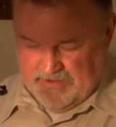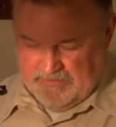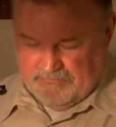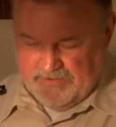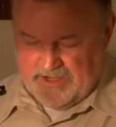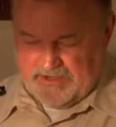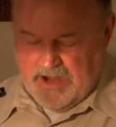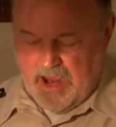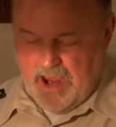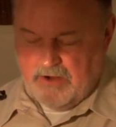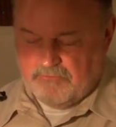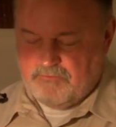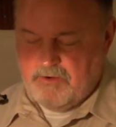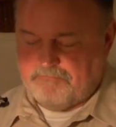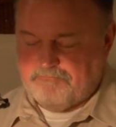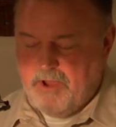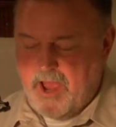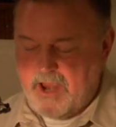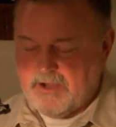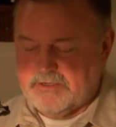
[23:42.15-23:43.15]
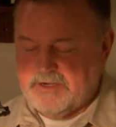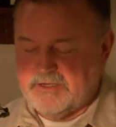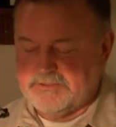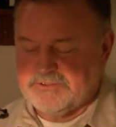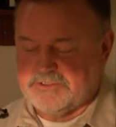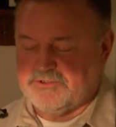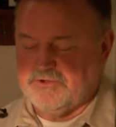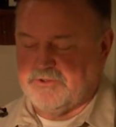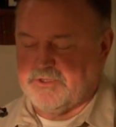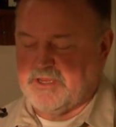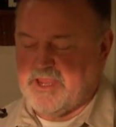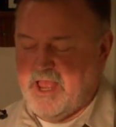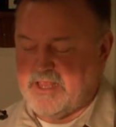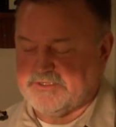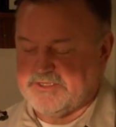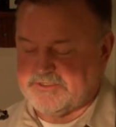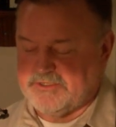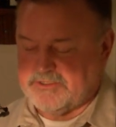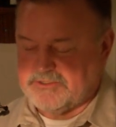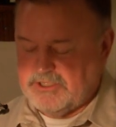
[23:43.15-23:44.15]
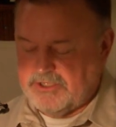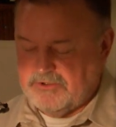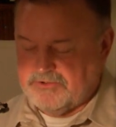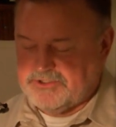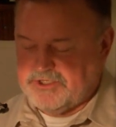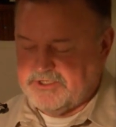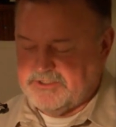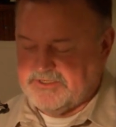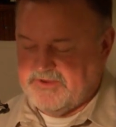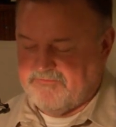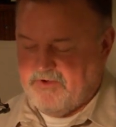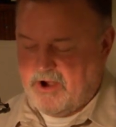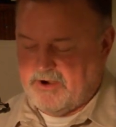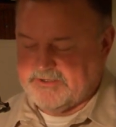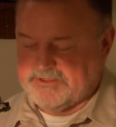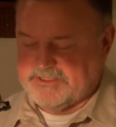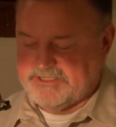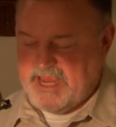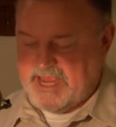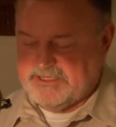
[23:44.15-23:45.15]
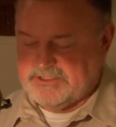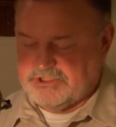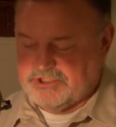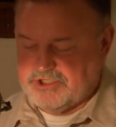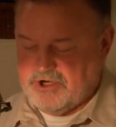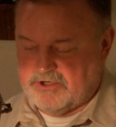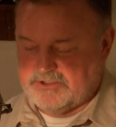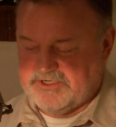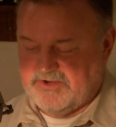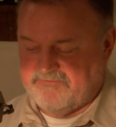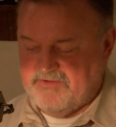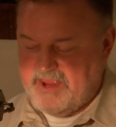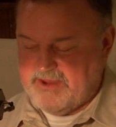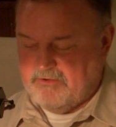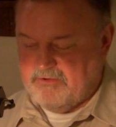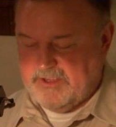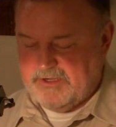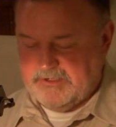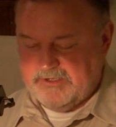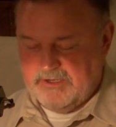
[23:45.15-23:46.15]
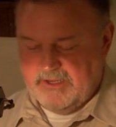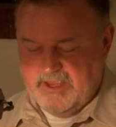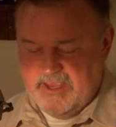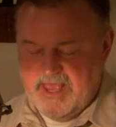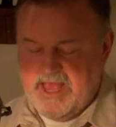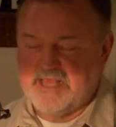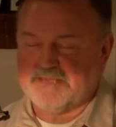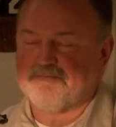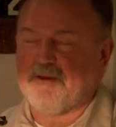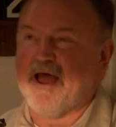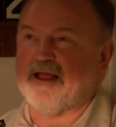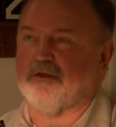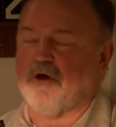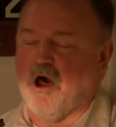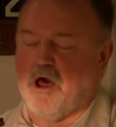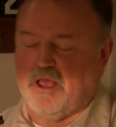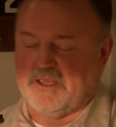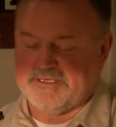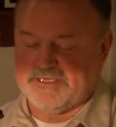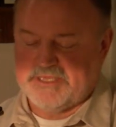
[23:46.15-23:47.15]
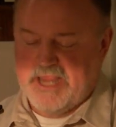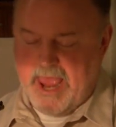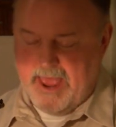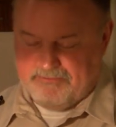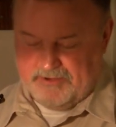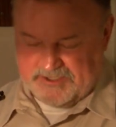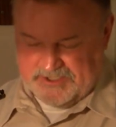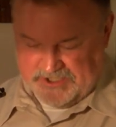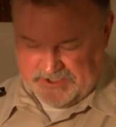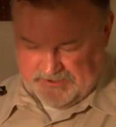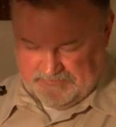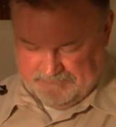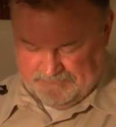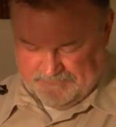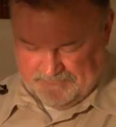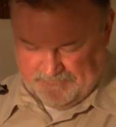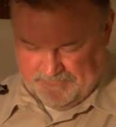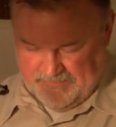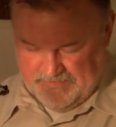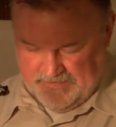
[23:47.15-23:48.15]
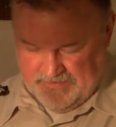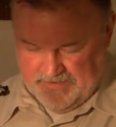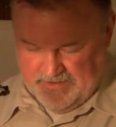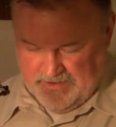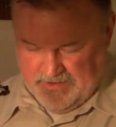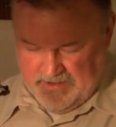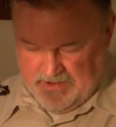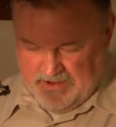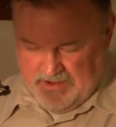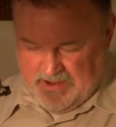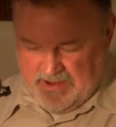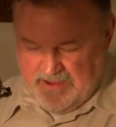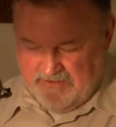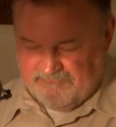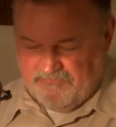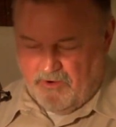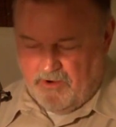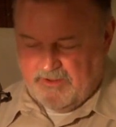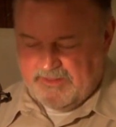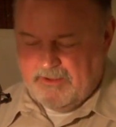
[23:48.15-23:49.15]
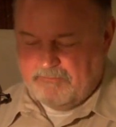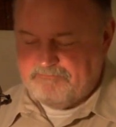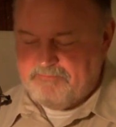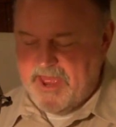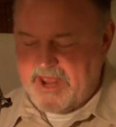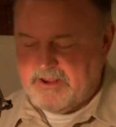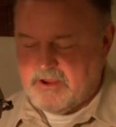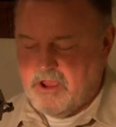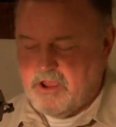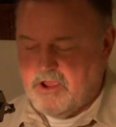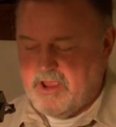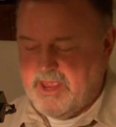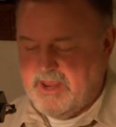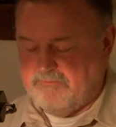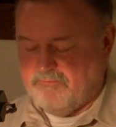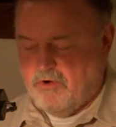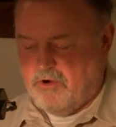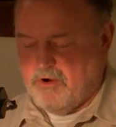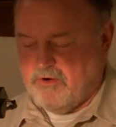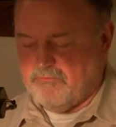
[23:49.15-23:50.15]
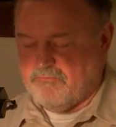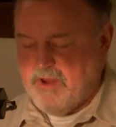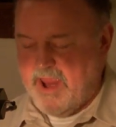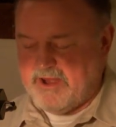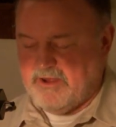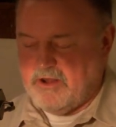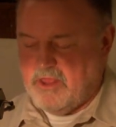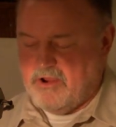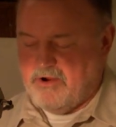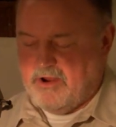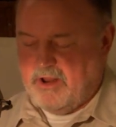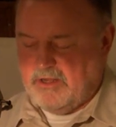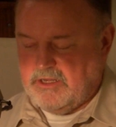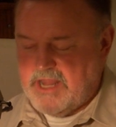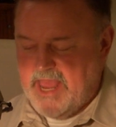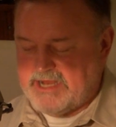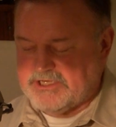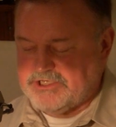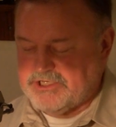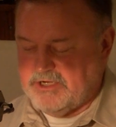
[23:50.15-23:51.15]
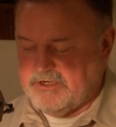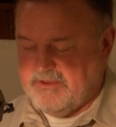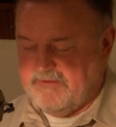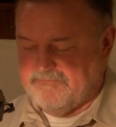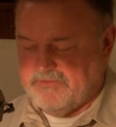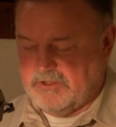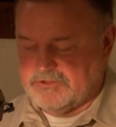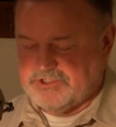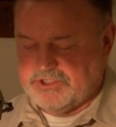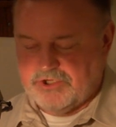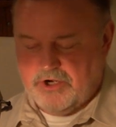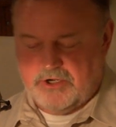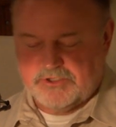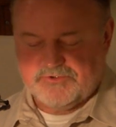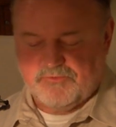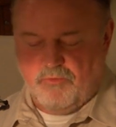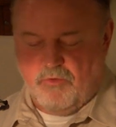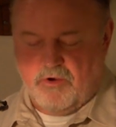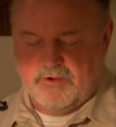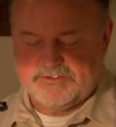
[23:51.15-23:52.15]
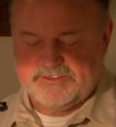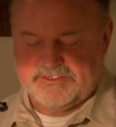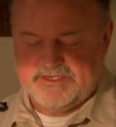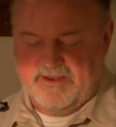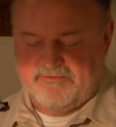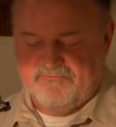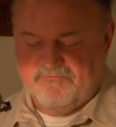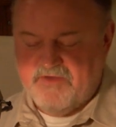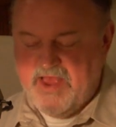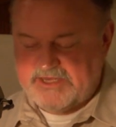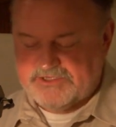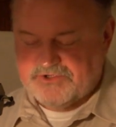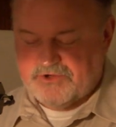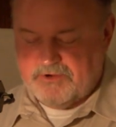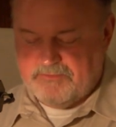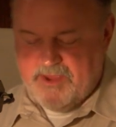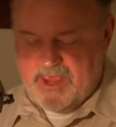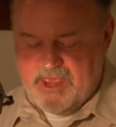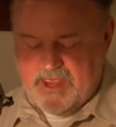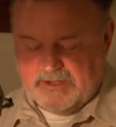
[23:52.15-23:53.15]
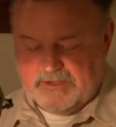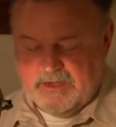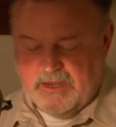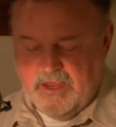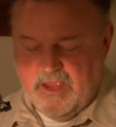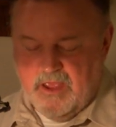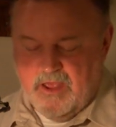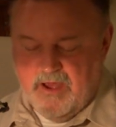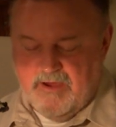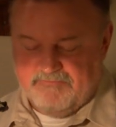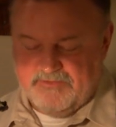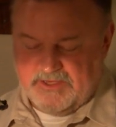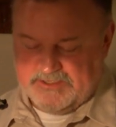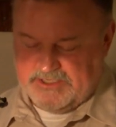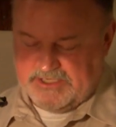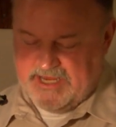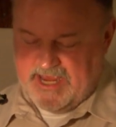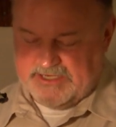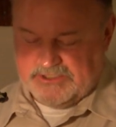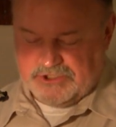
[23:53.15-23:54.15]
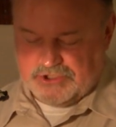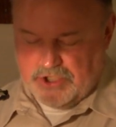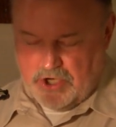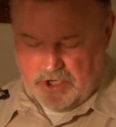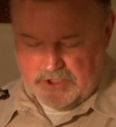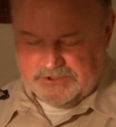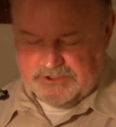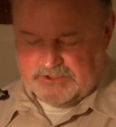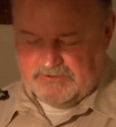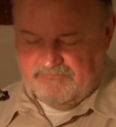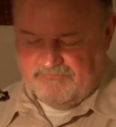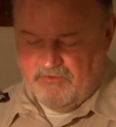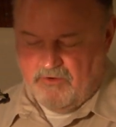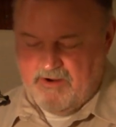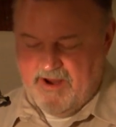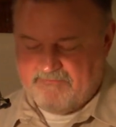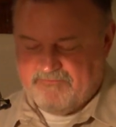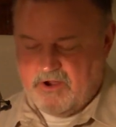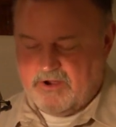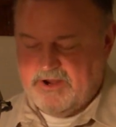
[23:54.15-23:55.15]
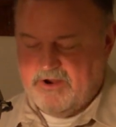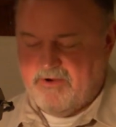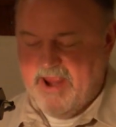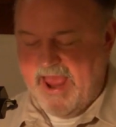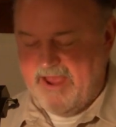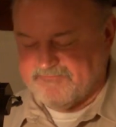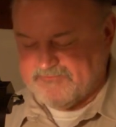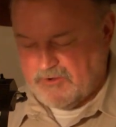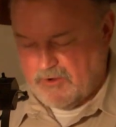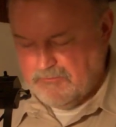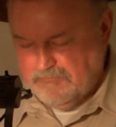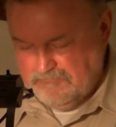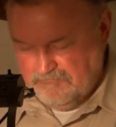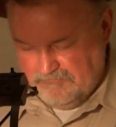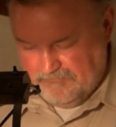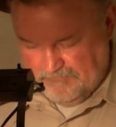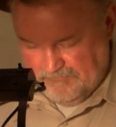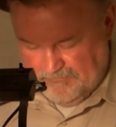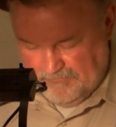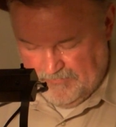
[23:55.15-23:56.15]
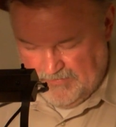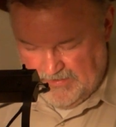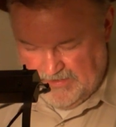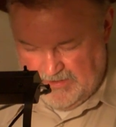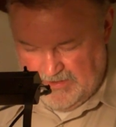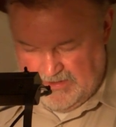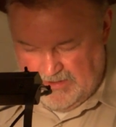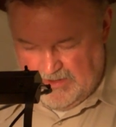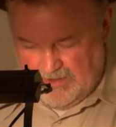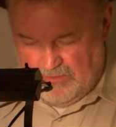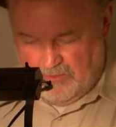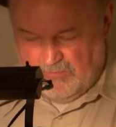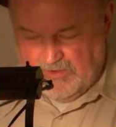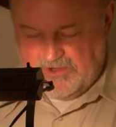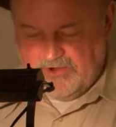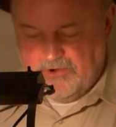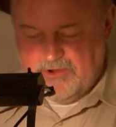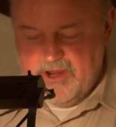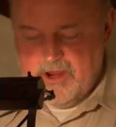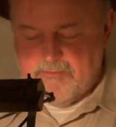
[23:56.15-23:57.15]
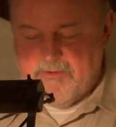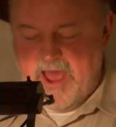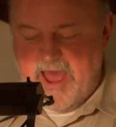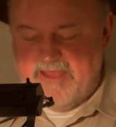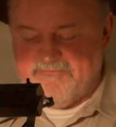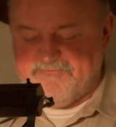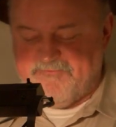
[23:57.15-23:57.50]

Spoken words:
be not repugnant to the constitutions of our said Church of England as by law established, and for the better and more regular election of the church wardens and vestrymen of the said church forever hereafter, we do hereby